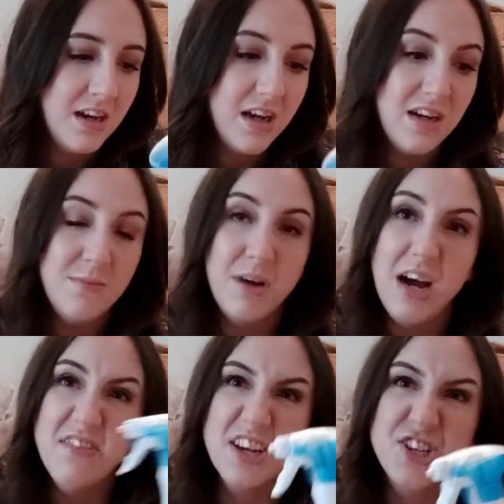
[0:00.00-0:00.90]
I
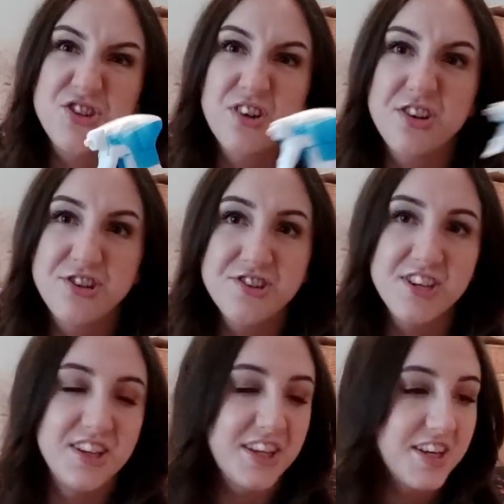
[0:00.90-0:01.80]
haven't actually tried
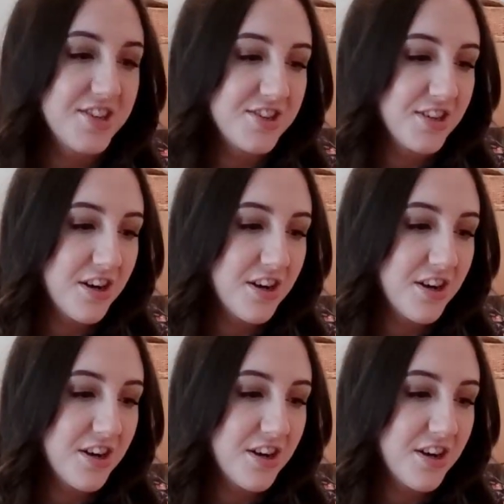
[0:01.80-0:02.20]
using it in the kitchen.